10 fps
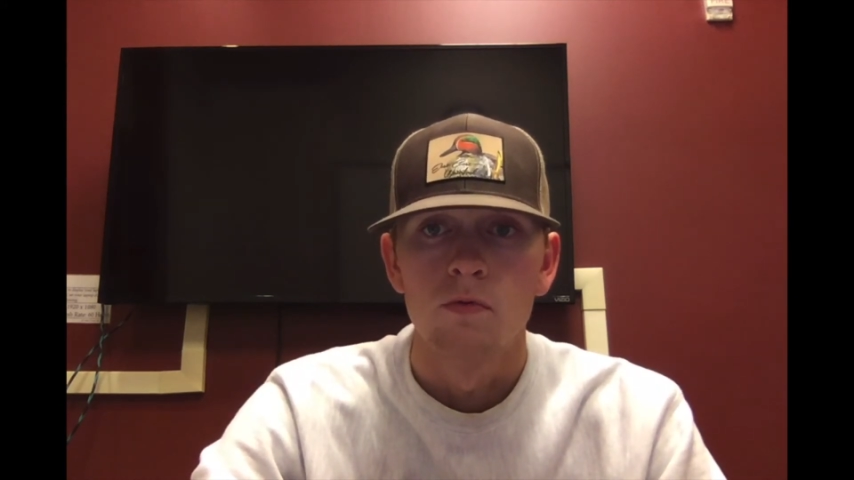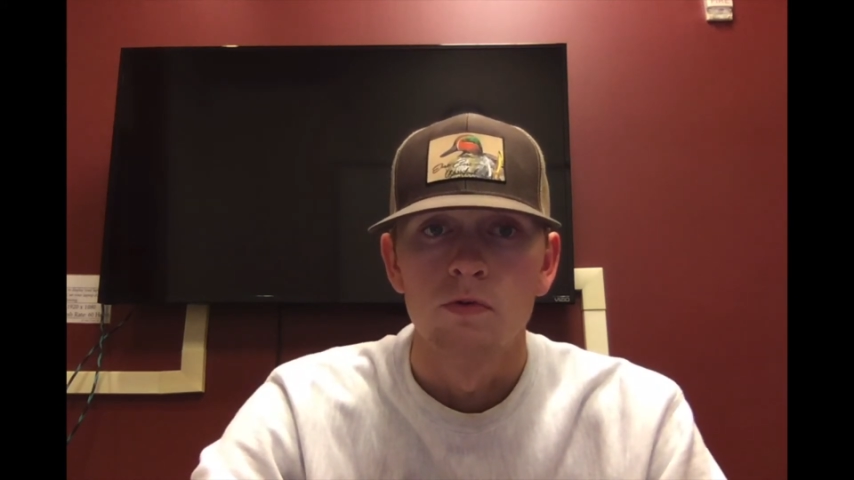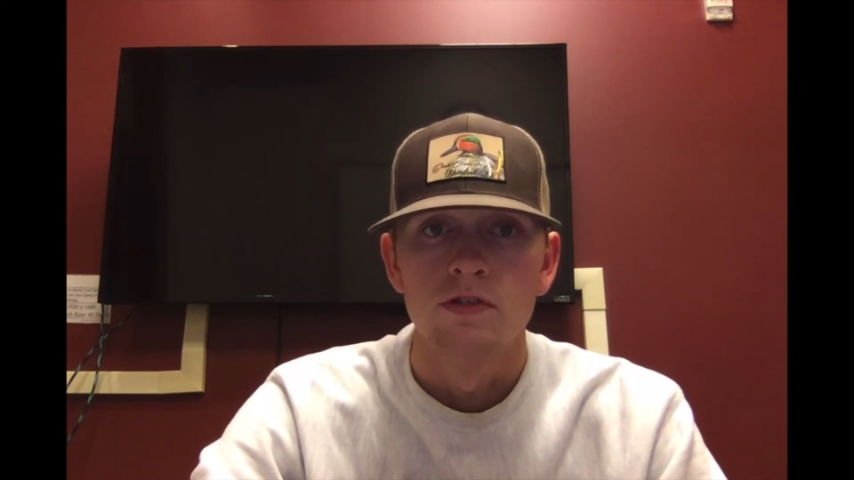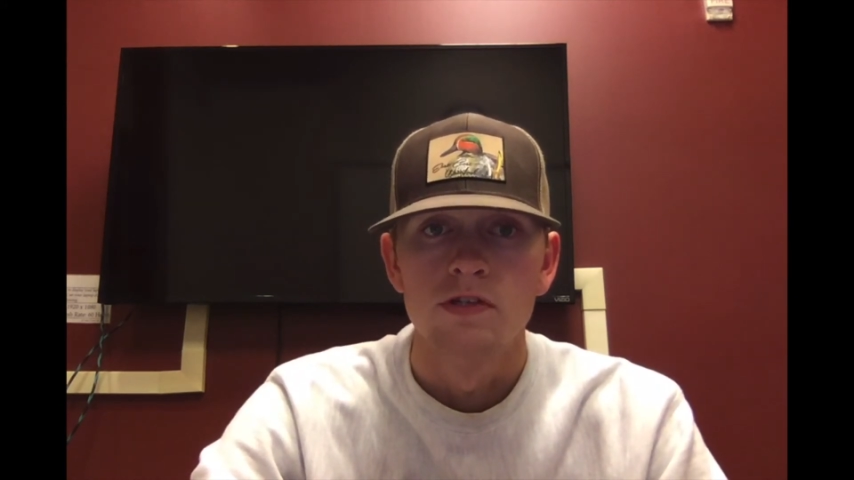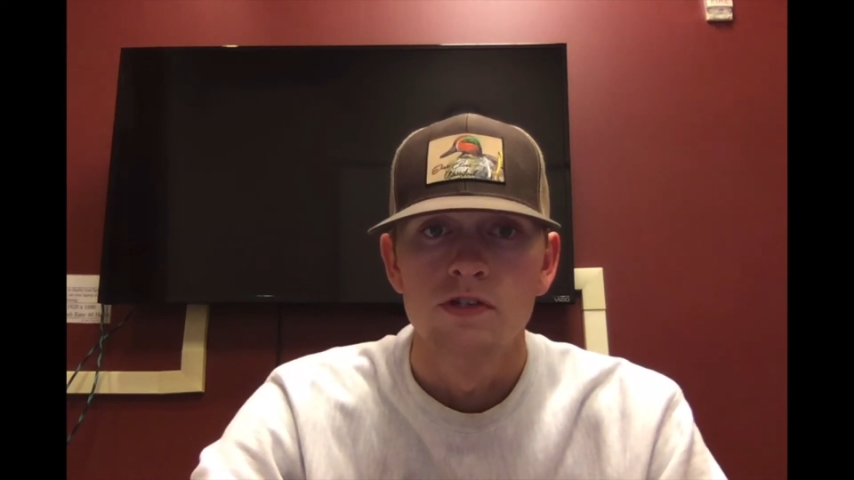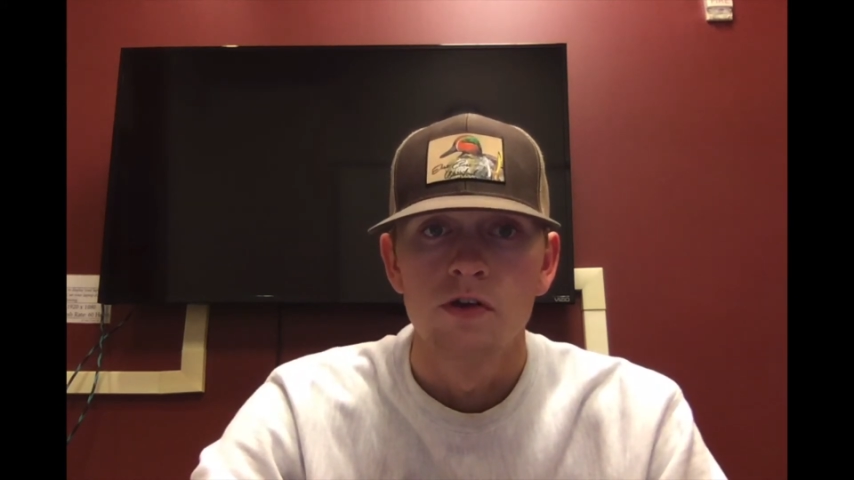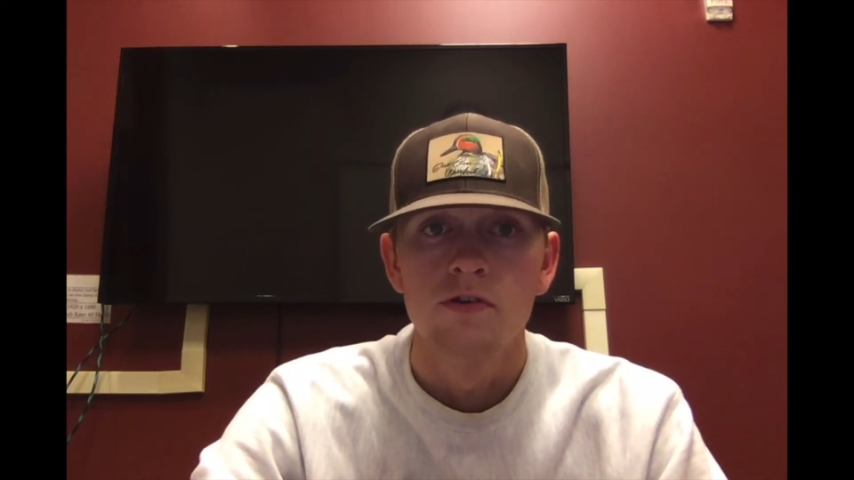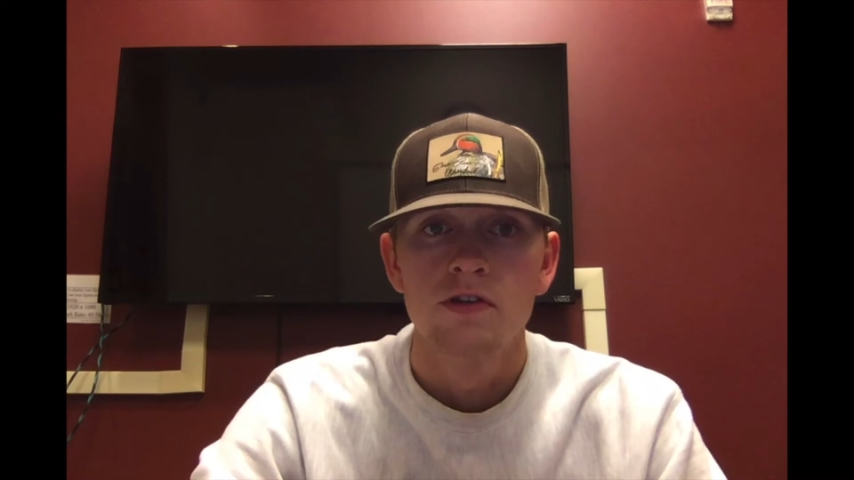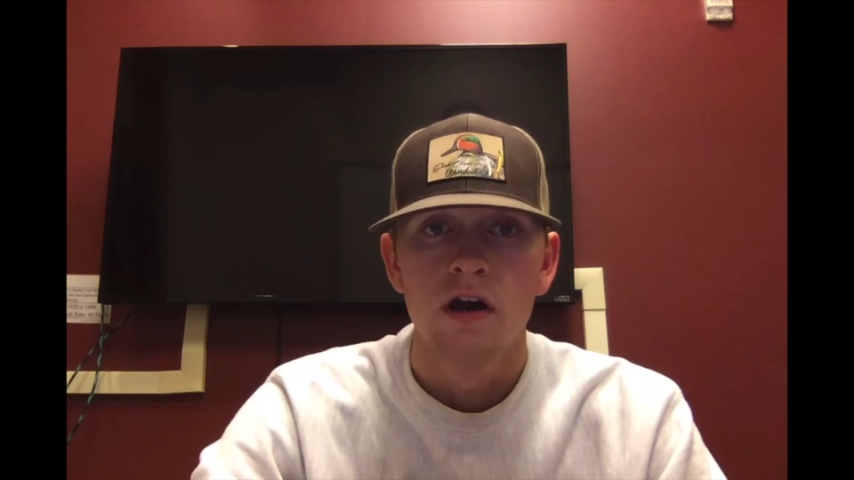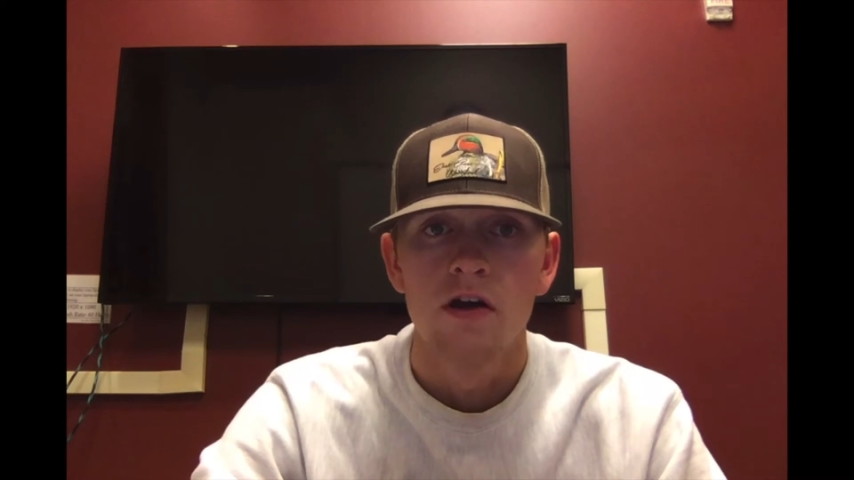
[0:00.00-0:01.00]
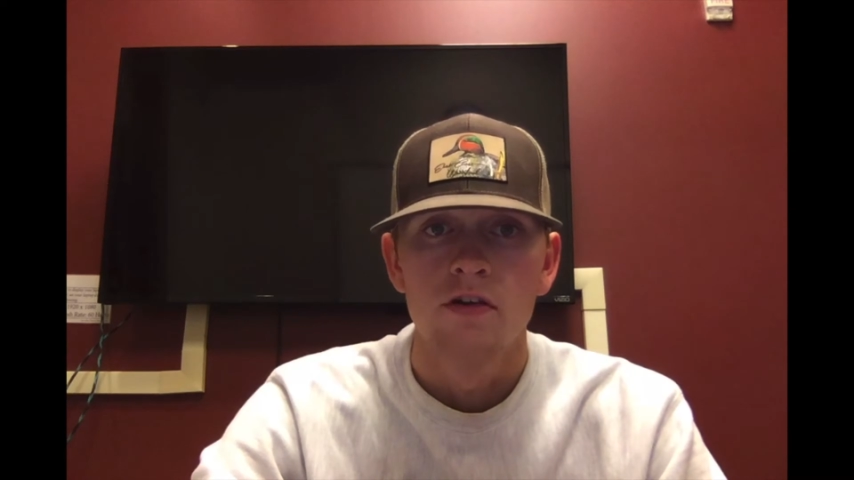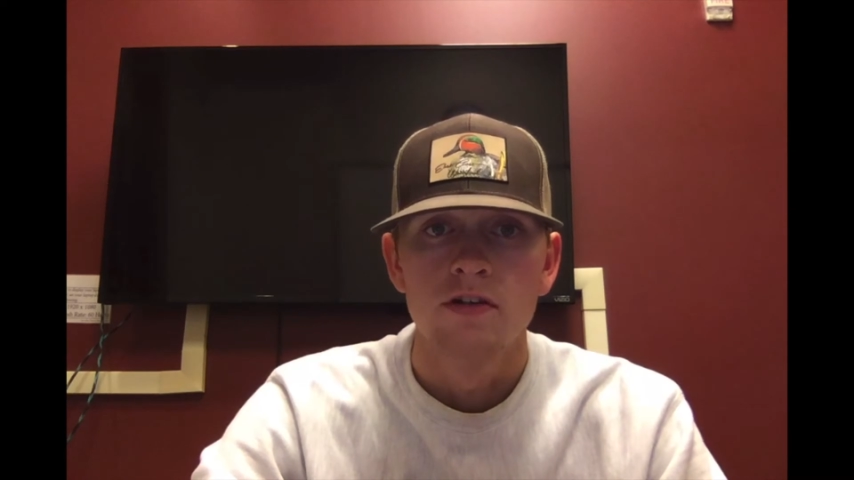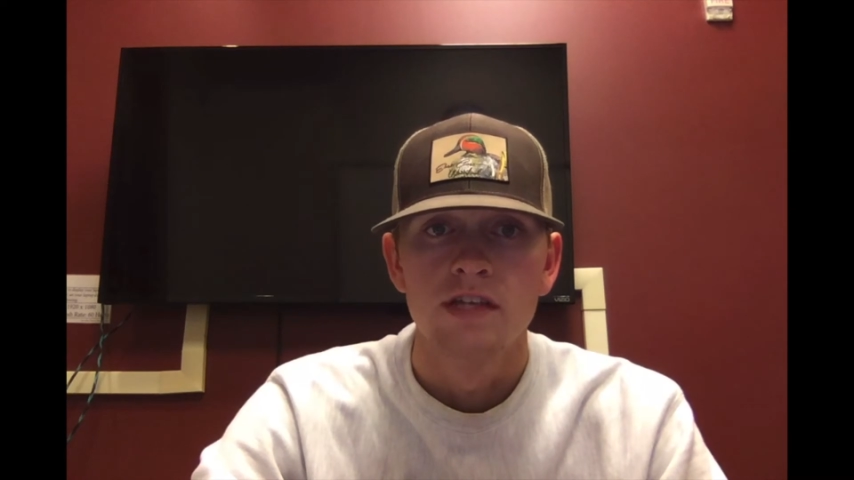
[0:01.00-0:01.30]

was it showed to others